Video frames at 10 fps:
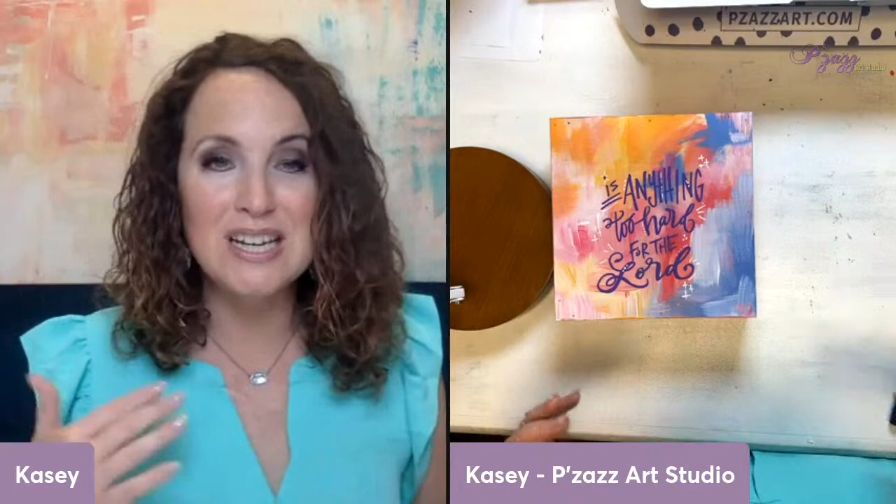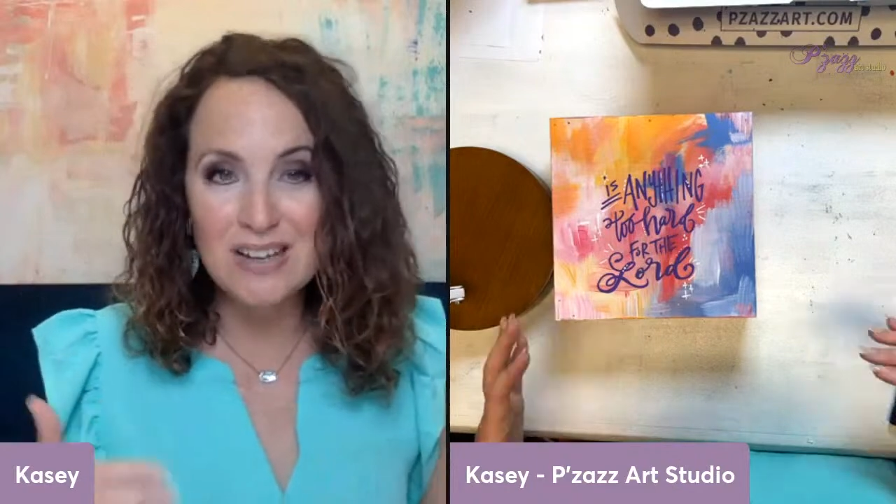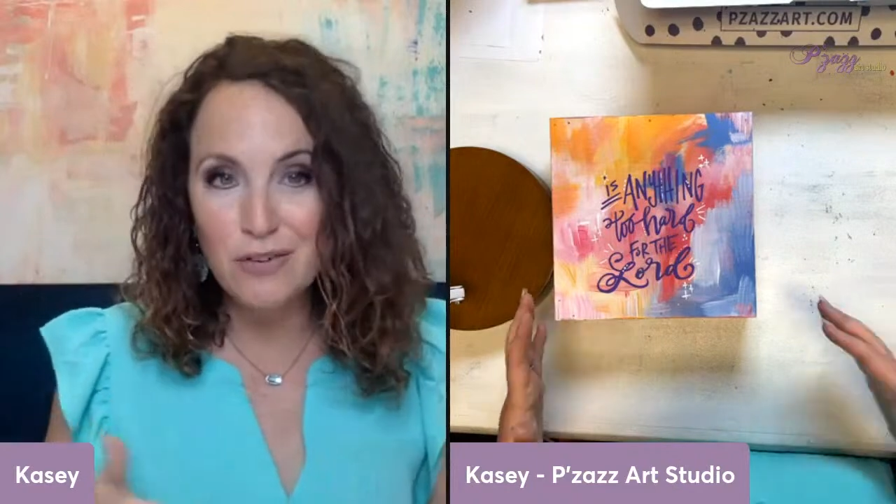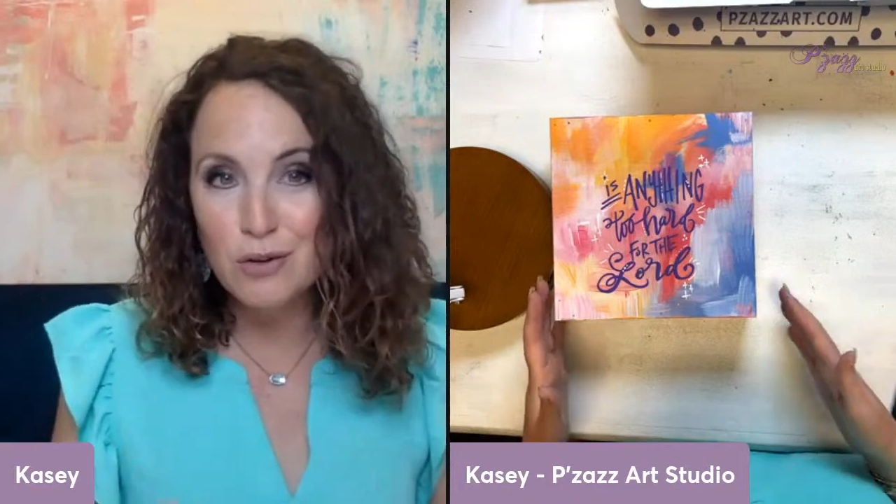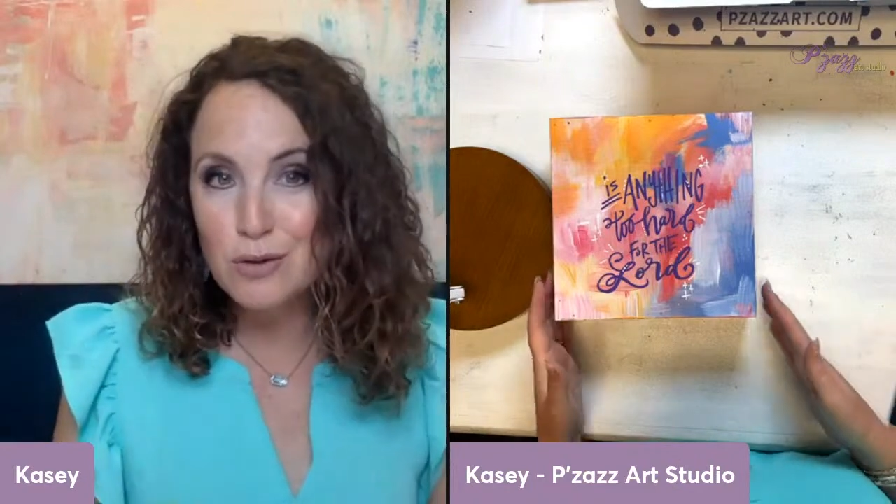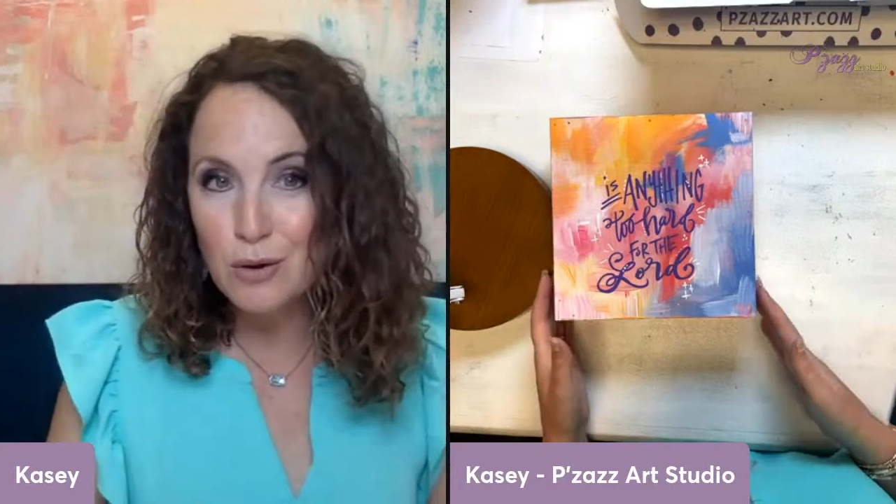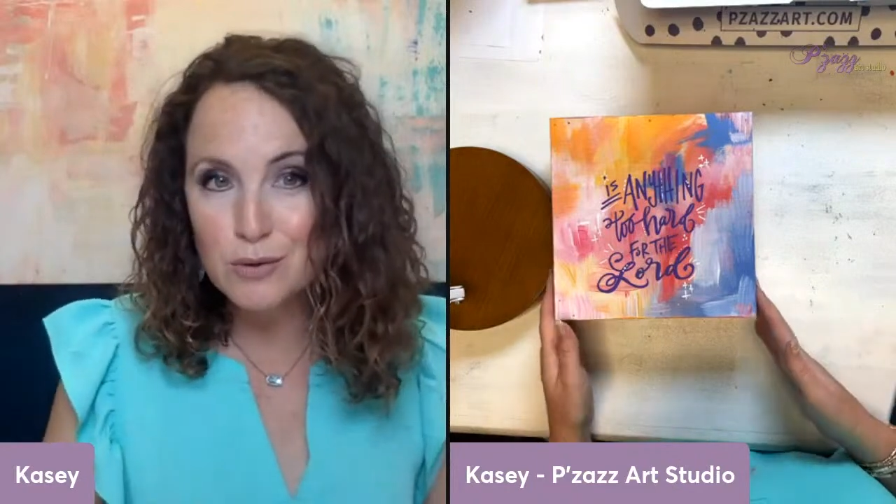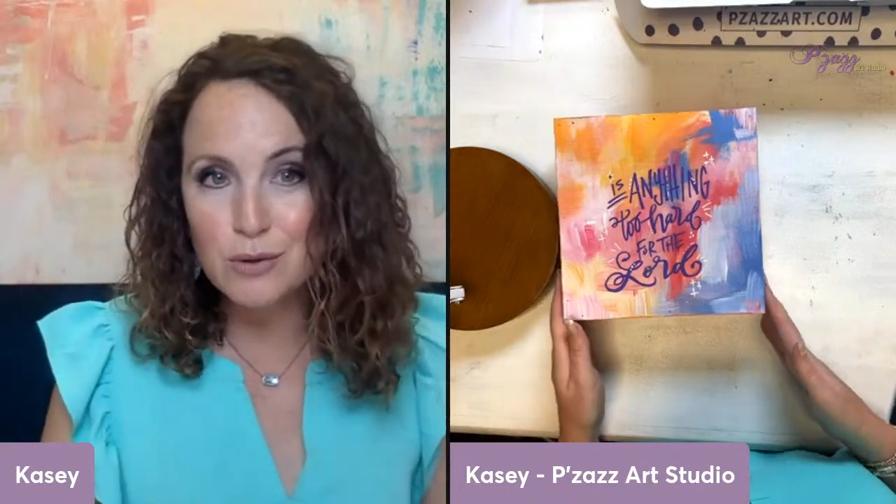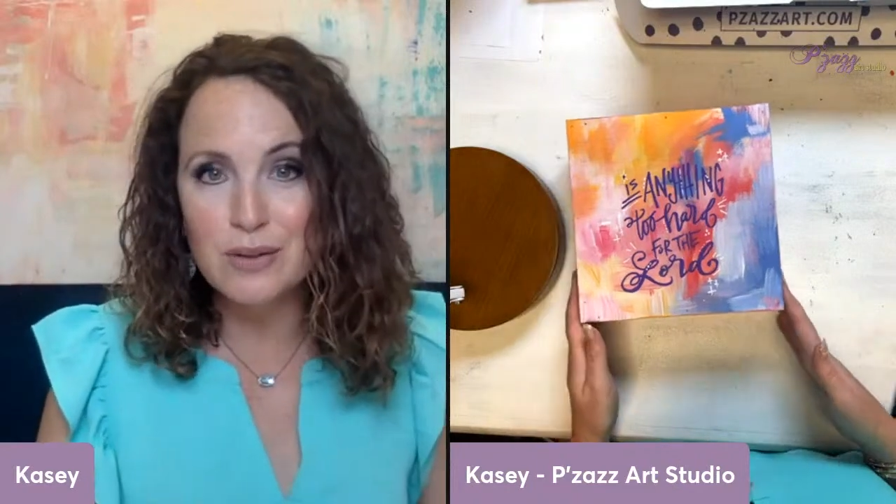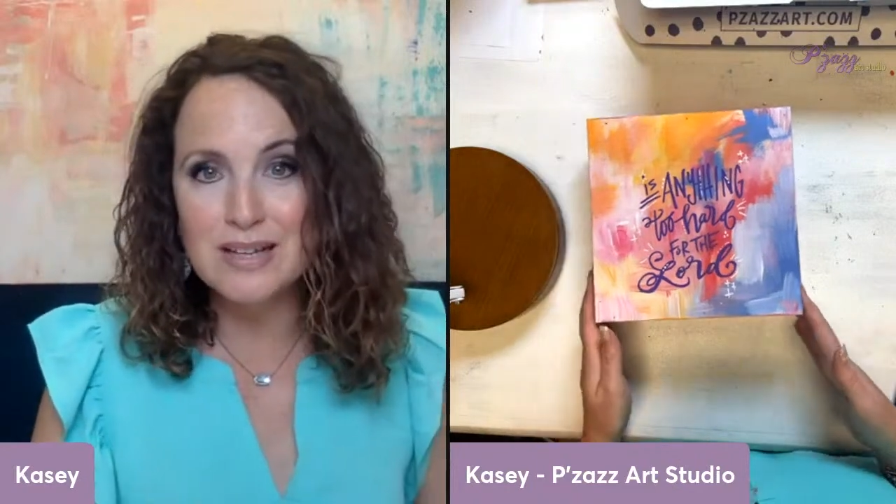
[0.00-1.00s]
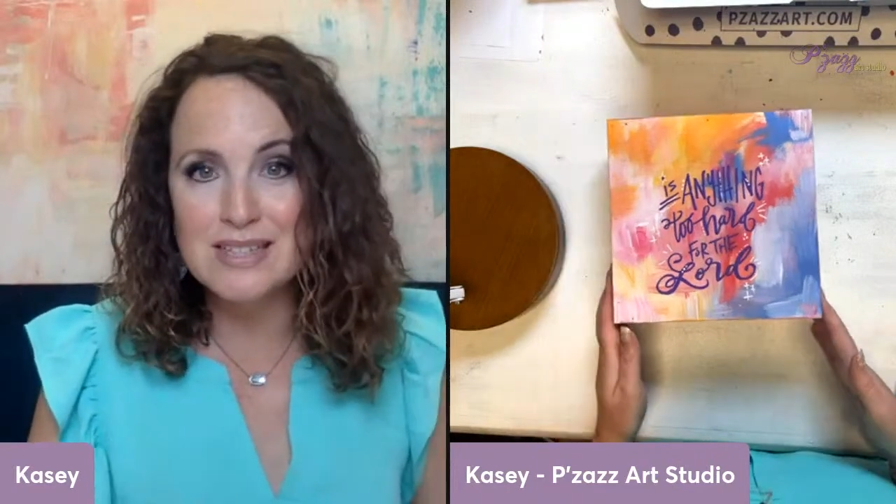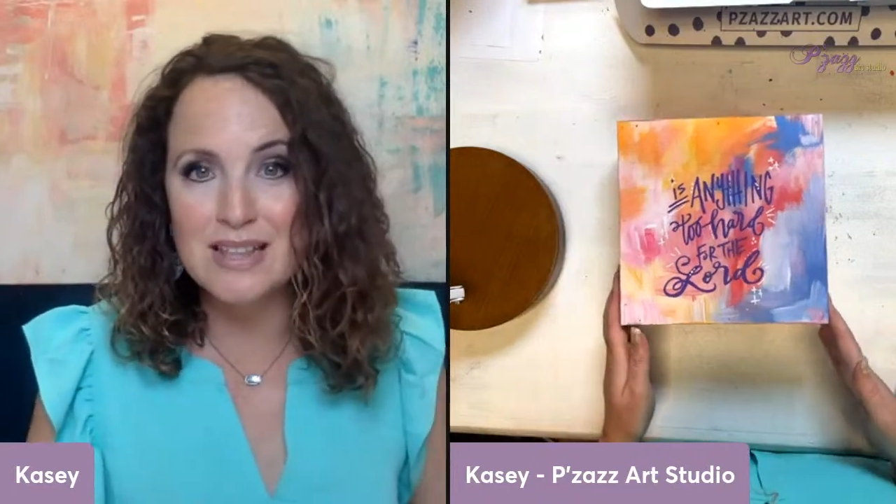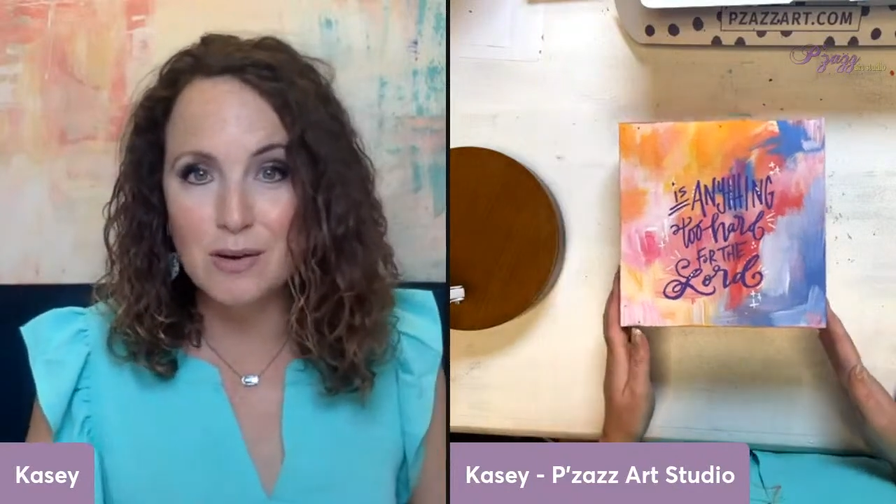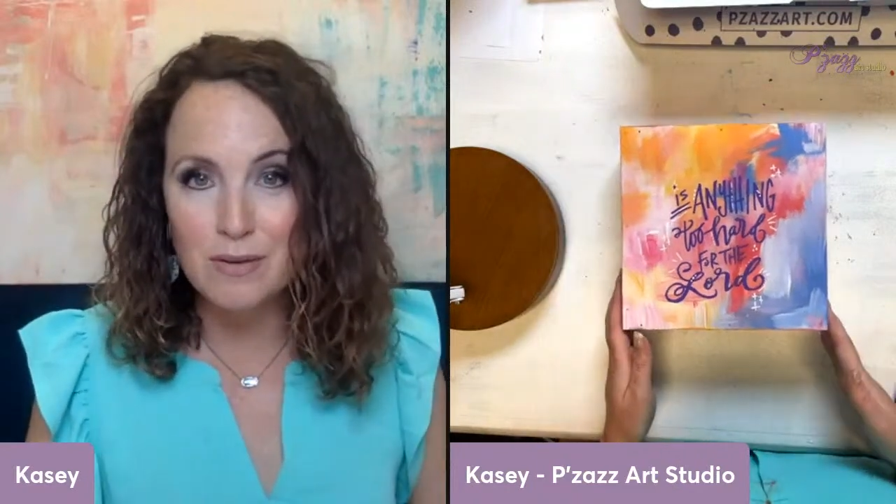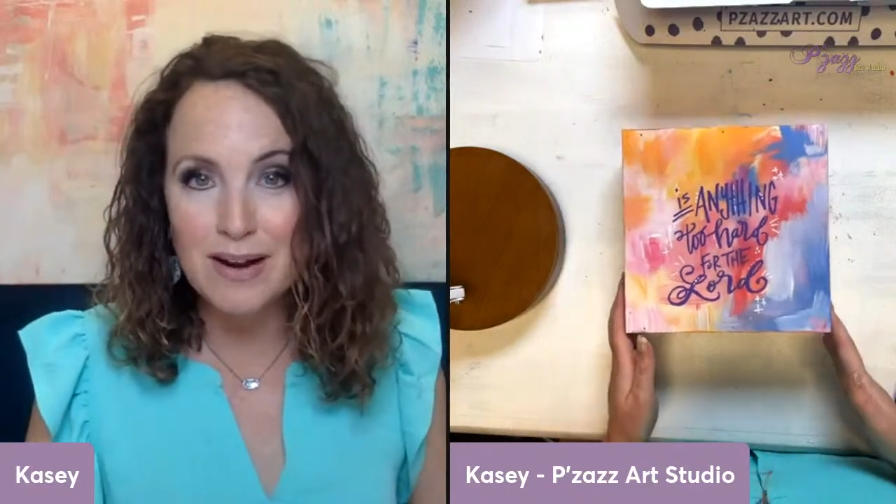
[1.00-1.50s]
If you don't do things in
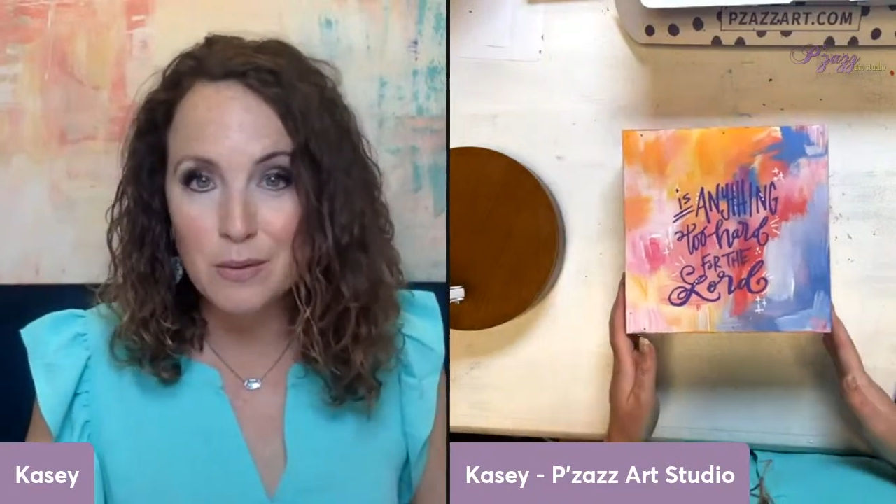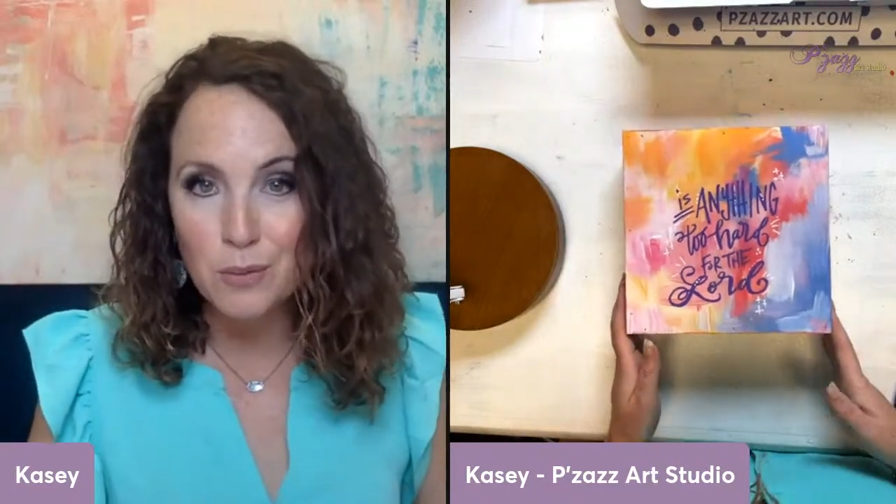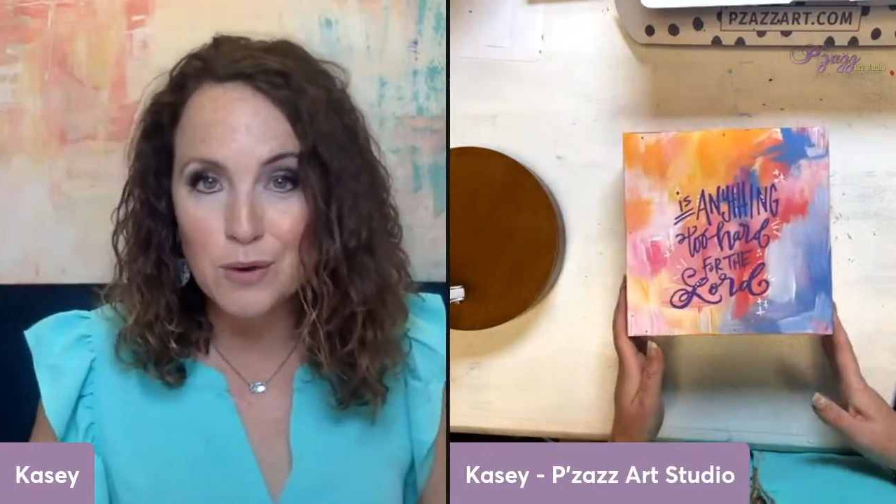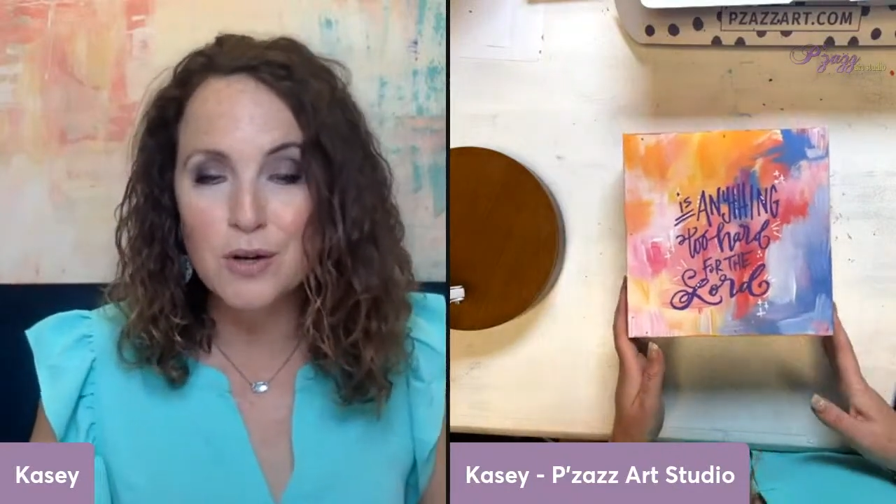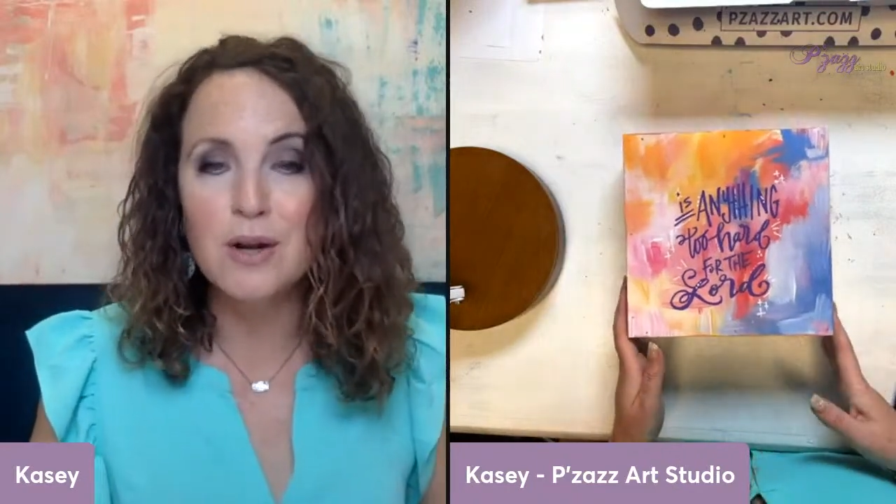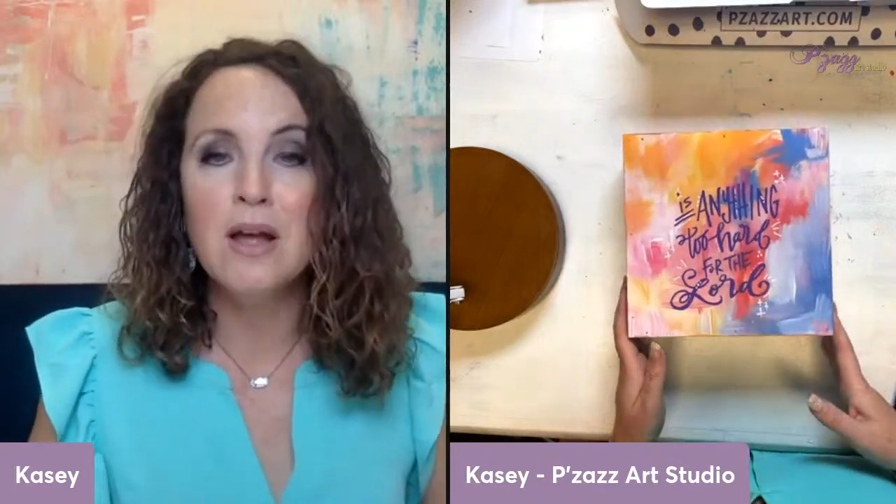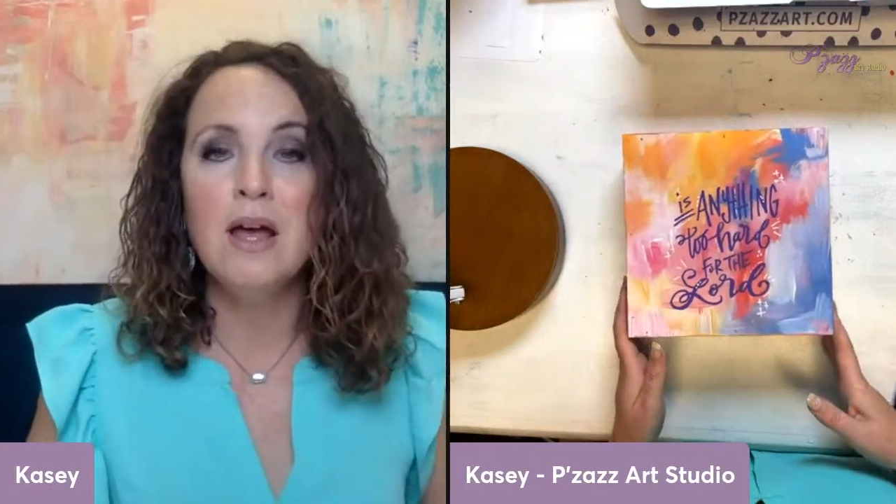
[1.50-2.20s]
the right order,